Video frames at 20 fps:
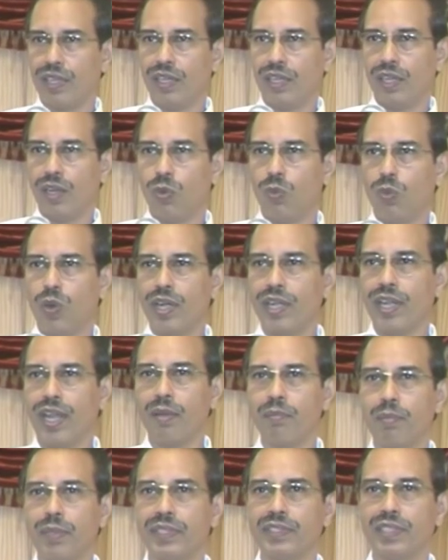Now what
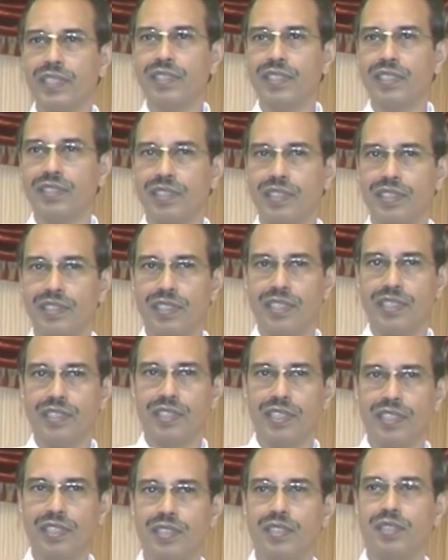happens in this disease
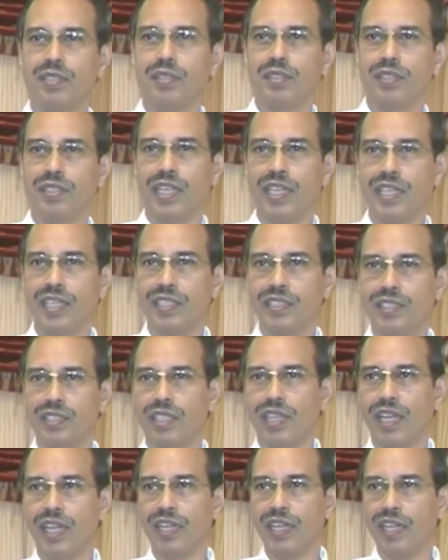is there is
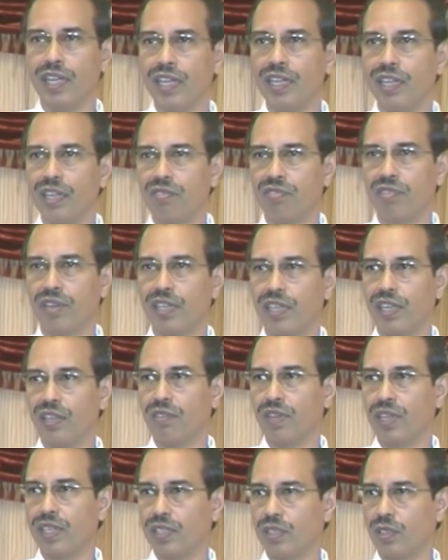an ineffective
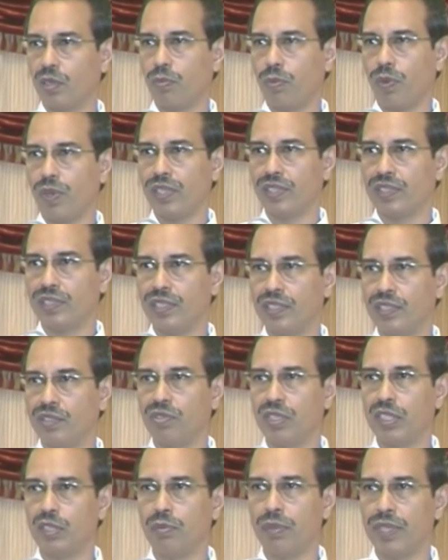erythropoiesis,
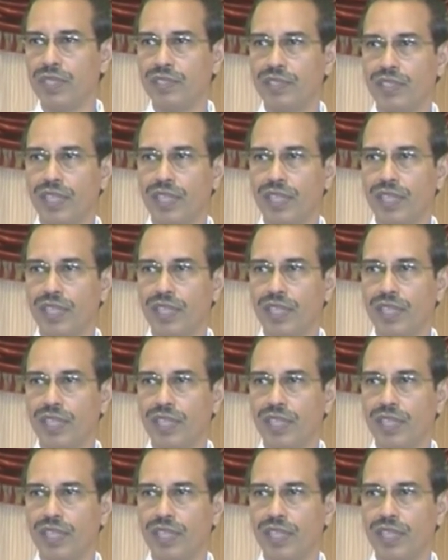which means